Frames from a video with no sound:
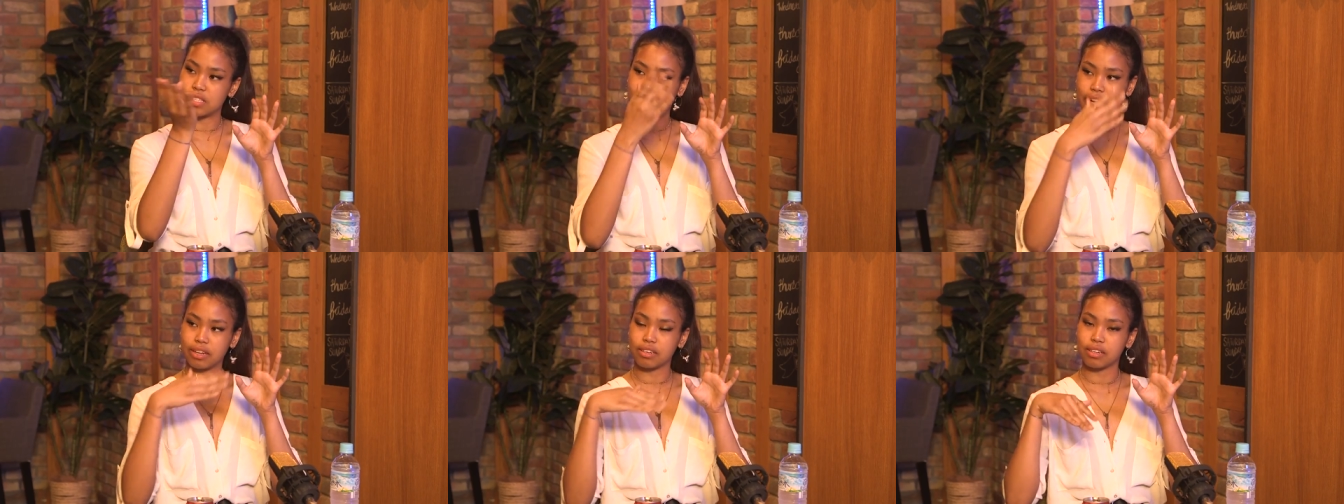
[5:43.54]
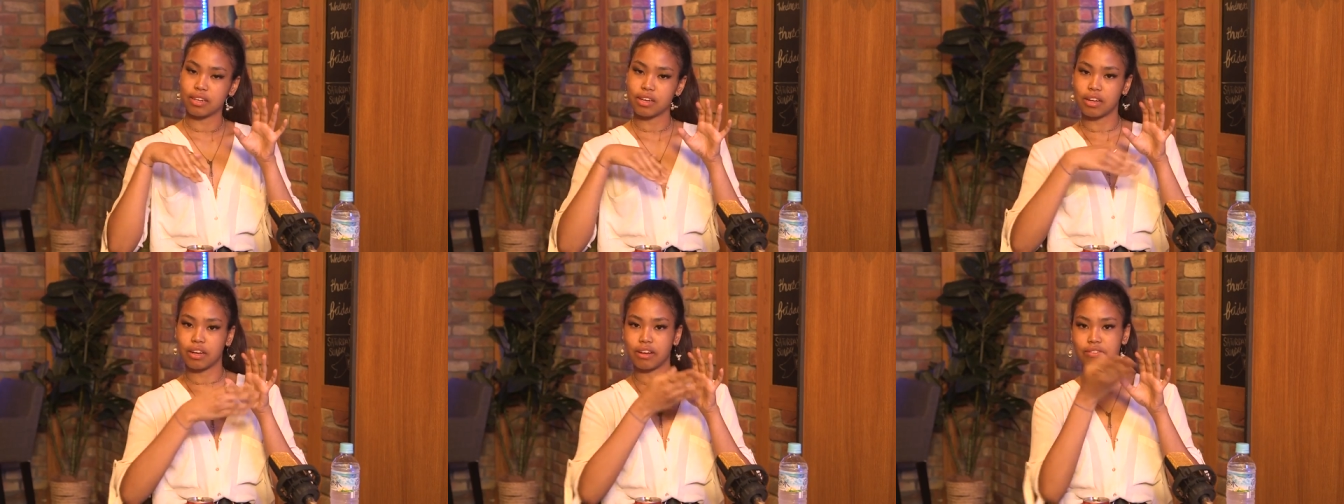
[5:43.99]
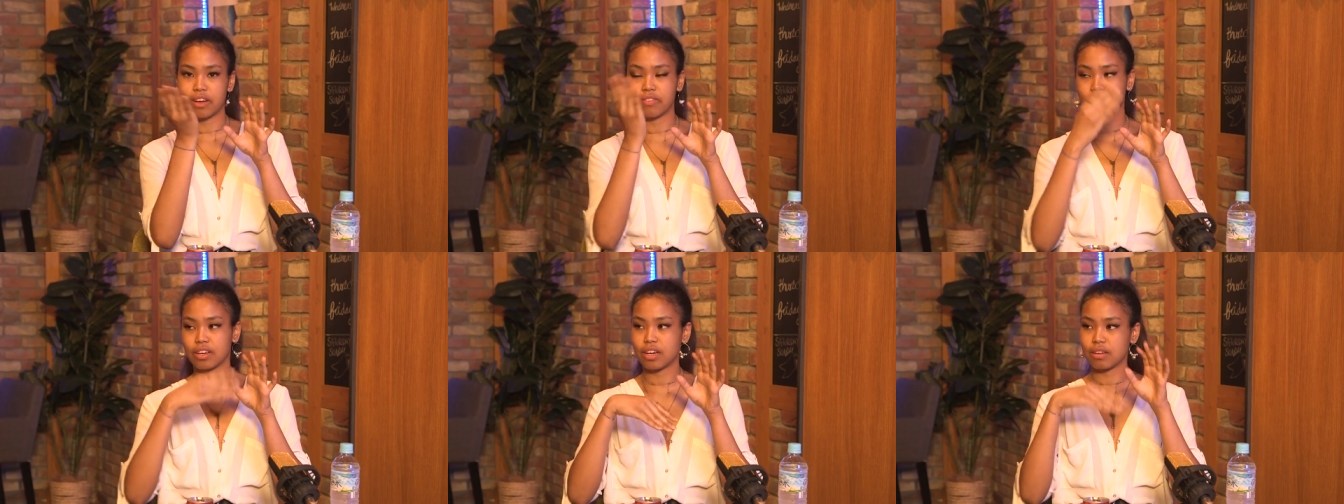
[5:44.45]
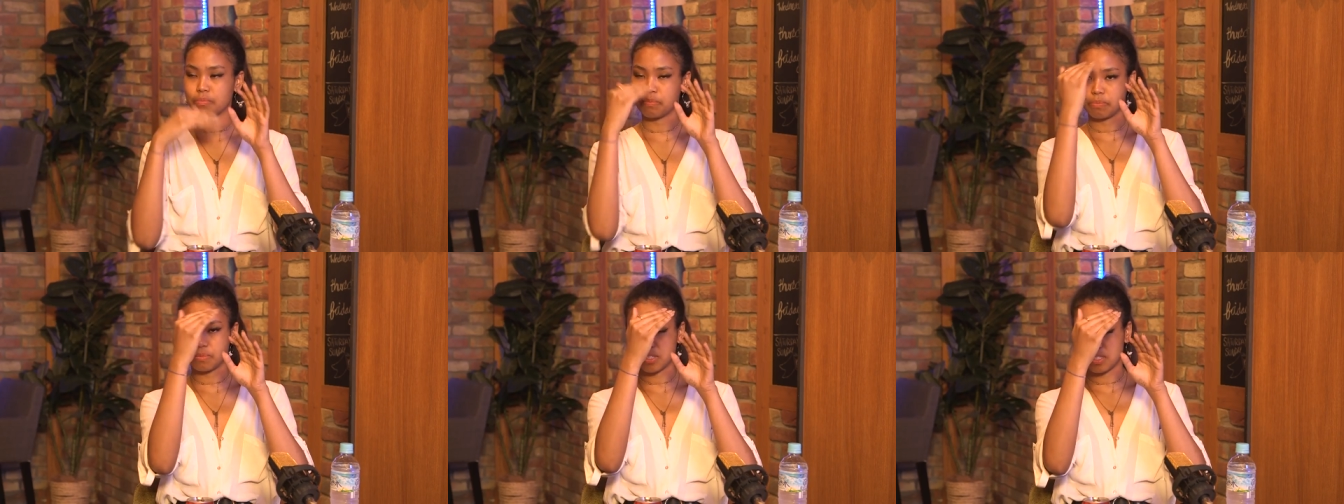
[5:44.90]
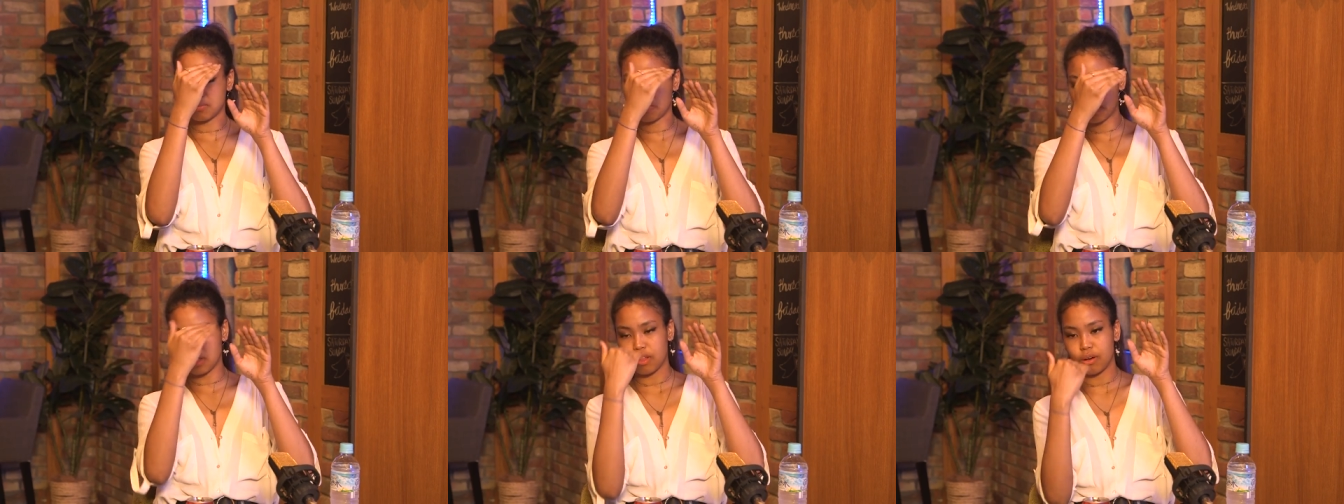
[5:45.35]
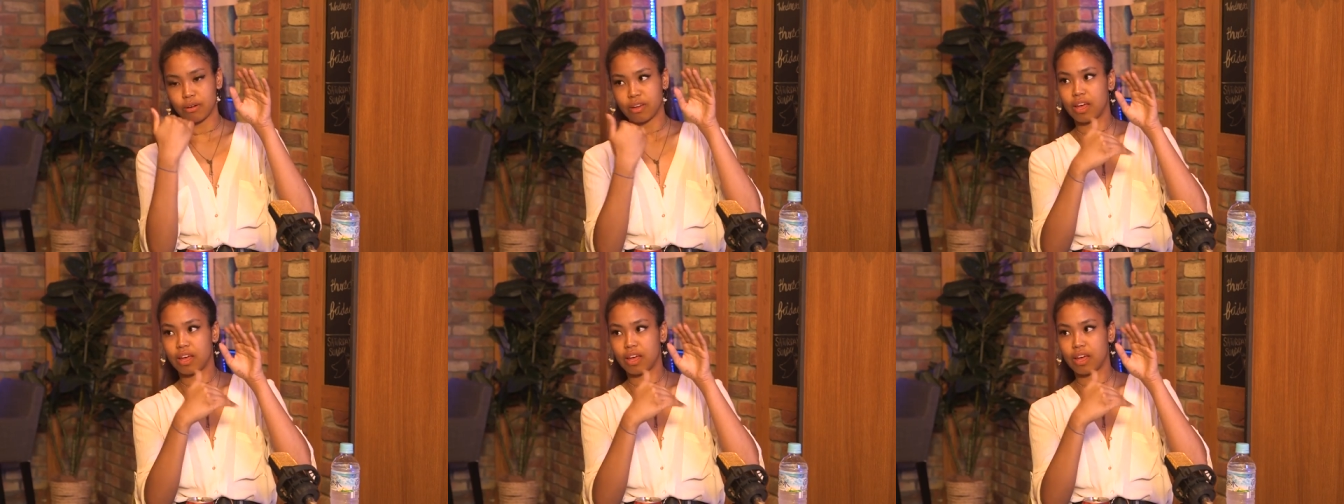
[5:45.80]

side of Africa, just below